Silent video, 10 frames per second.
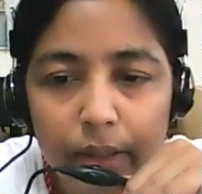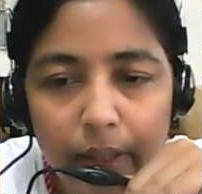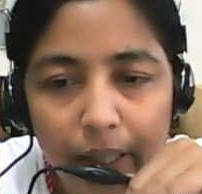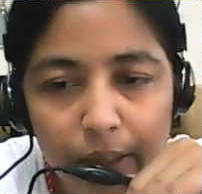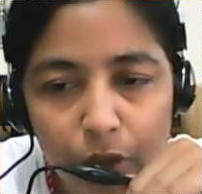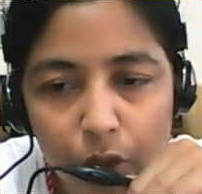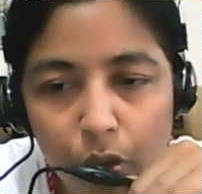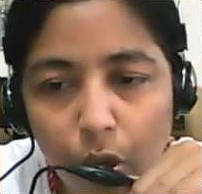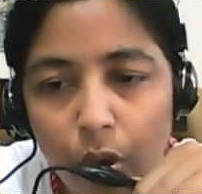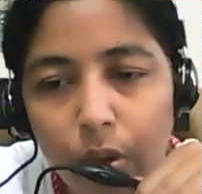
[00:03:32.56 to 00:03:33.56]

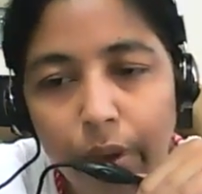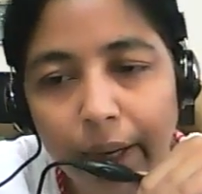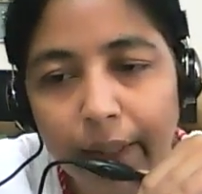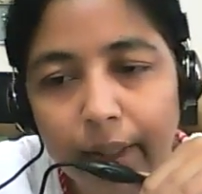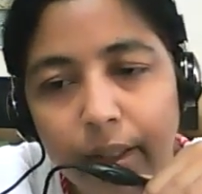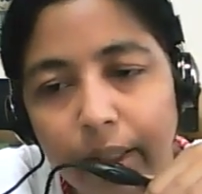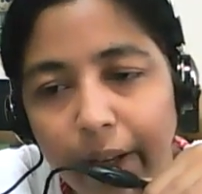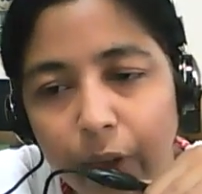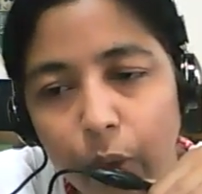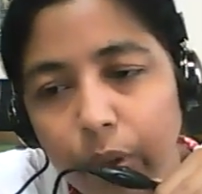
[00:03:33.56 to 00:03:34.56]
cholesterol and a
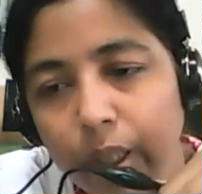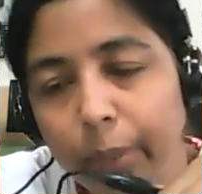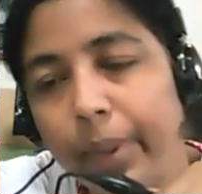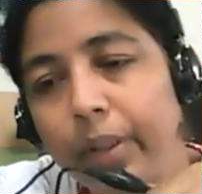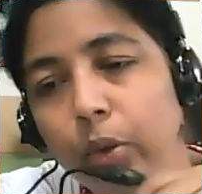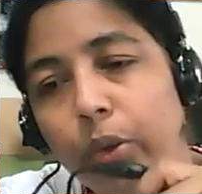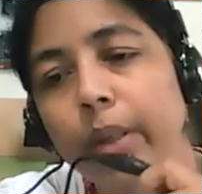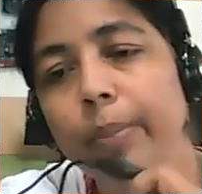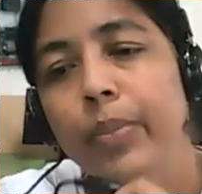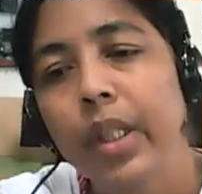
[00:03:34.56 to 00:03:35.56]
glycolipid.
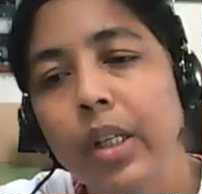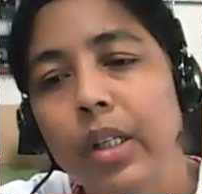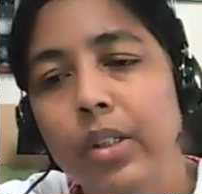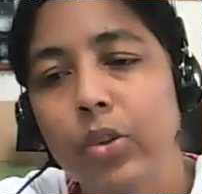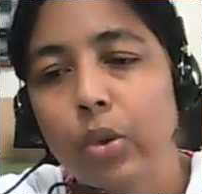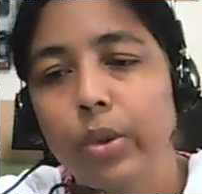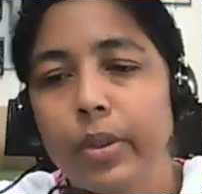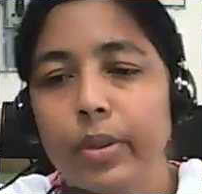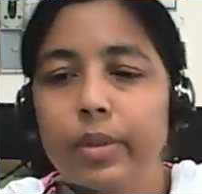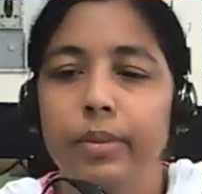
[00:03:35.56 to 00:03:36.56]
Okay,
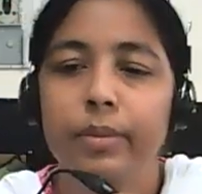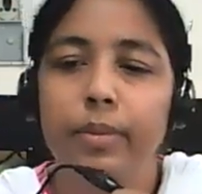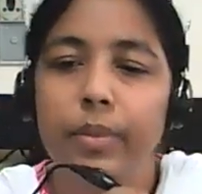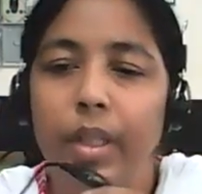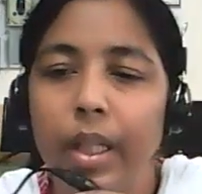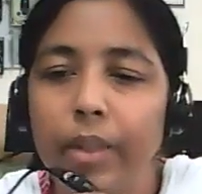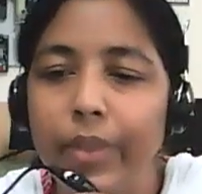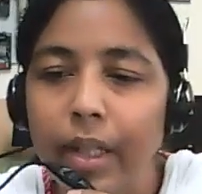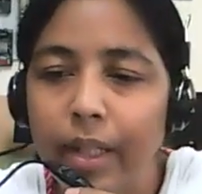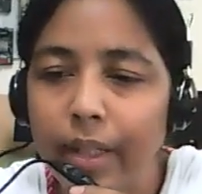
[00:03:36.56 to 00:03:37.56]
so
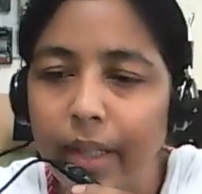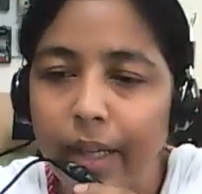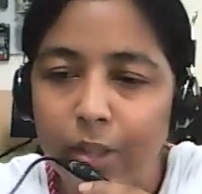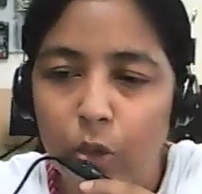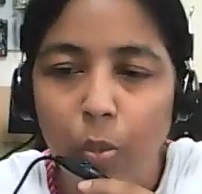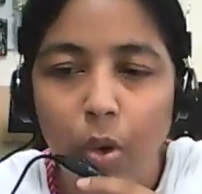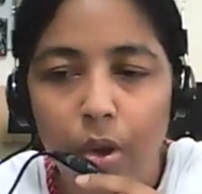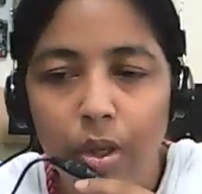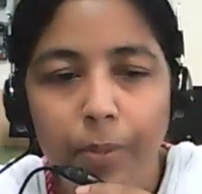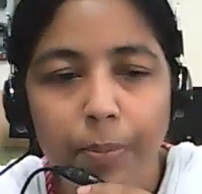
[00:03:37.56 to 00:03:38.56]
cleverly are small,